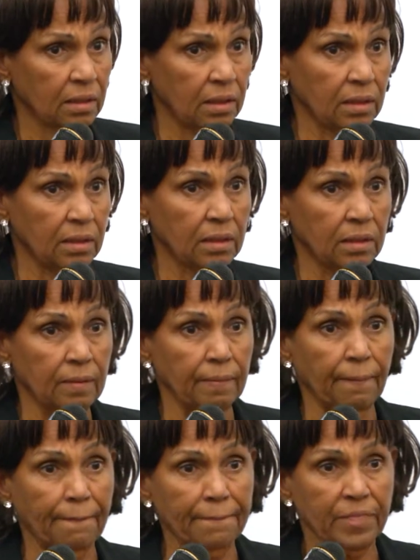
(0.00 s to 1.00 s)

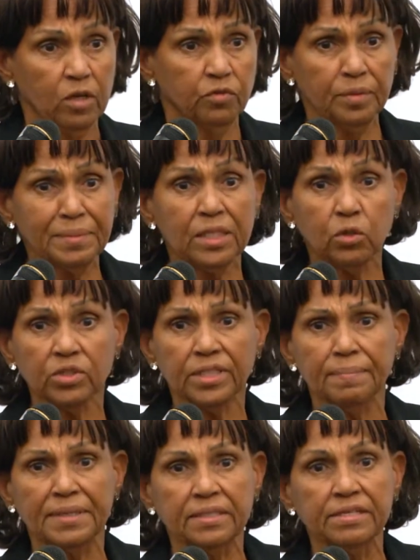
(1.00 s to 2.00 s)
For me, those
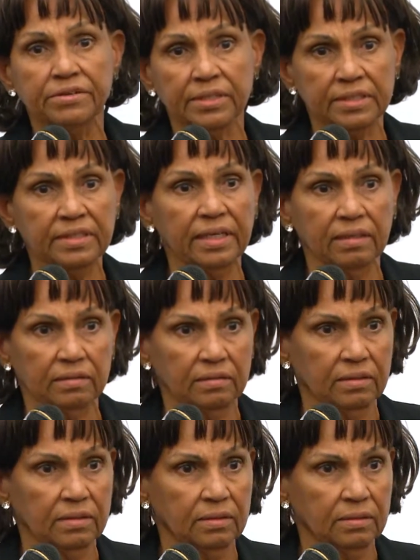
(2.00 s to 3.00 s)
are material
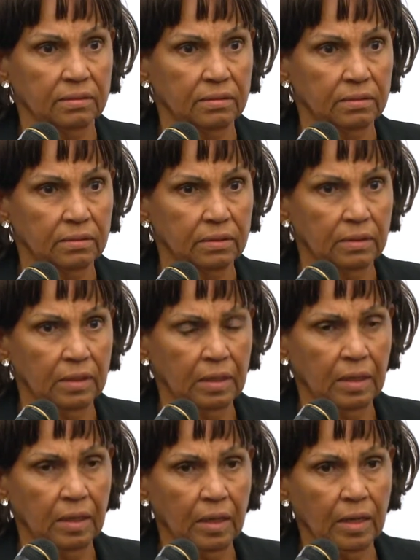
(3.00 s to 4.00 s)
things.
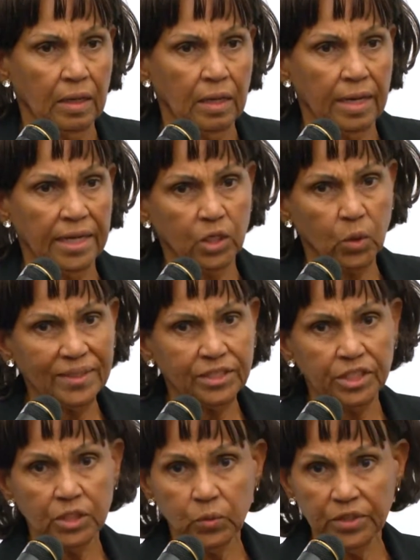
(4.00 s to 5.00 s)
And the
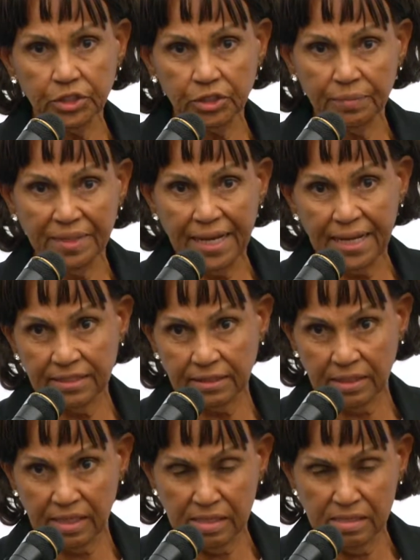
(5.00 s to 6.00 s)
question we should be
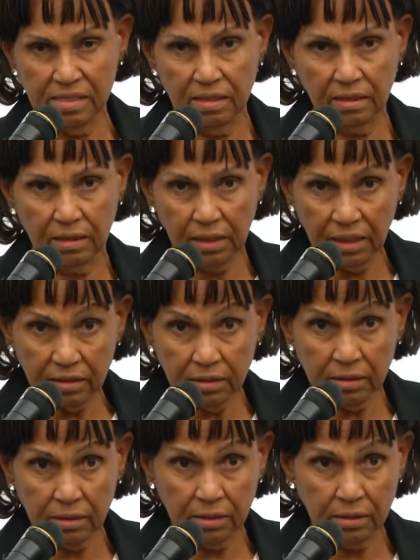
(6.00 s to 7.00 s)
asking
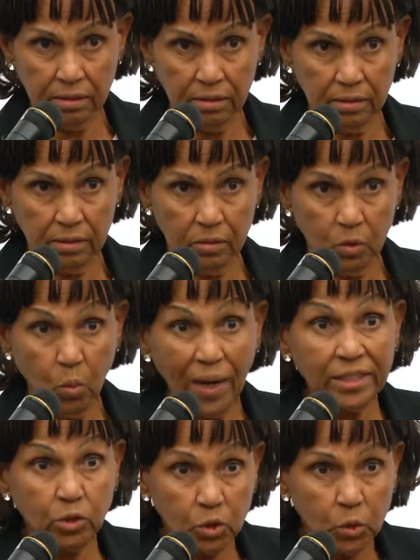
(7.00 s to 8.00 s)
is,
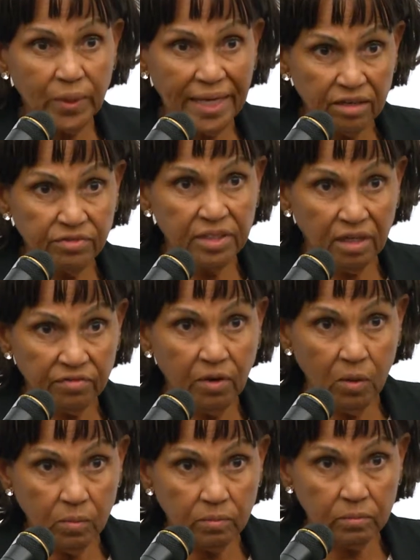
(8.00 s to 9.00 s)
why don't we have enough
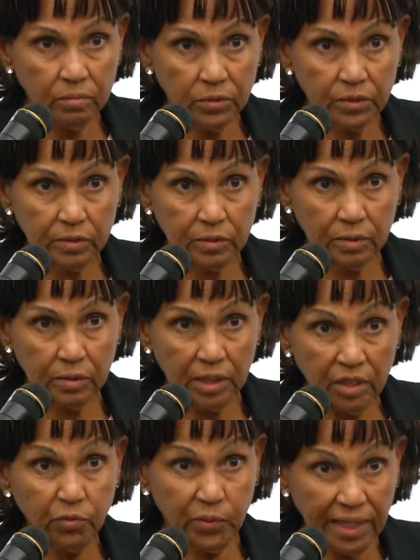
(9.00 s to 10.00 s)
homes
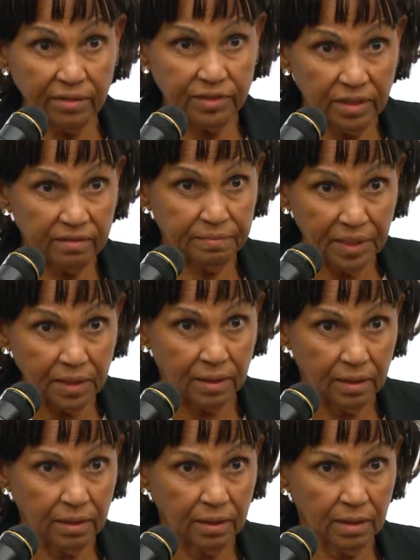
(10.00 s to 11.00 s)
if we have enough money?
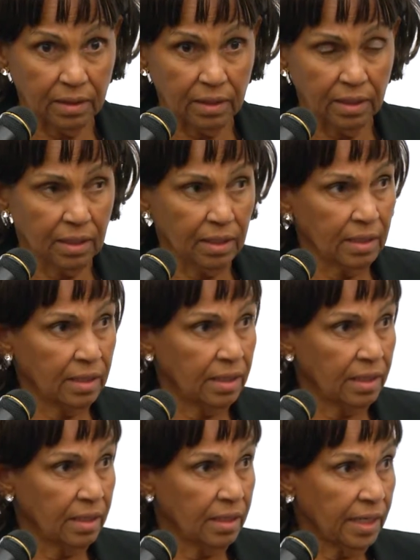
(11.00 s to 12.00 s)

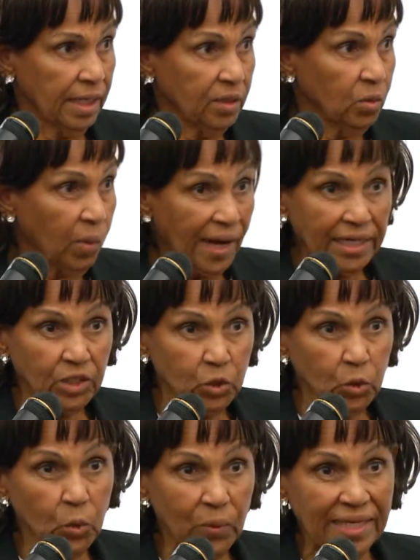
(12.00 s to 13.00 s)
And why
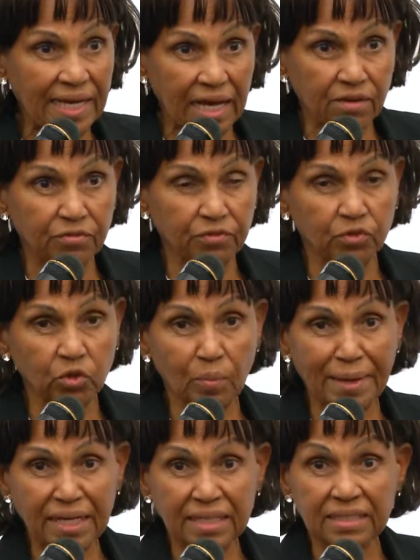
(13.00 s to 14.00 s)
do we have so
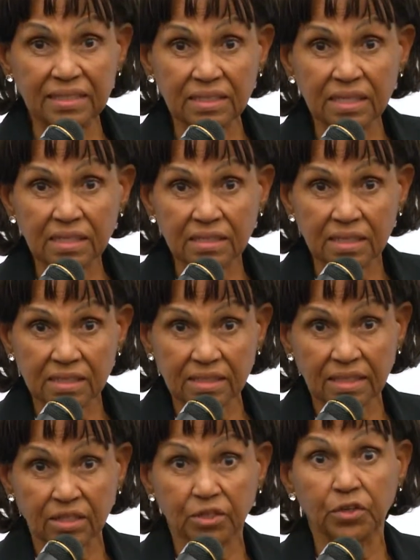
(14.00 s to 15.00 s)
many diseases
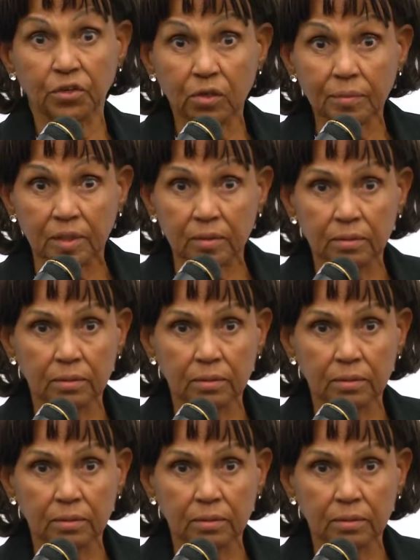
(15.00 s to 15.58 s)
that are curable?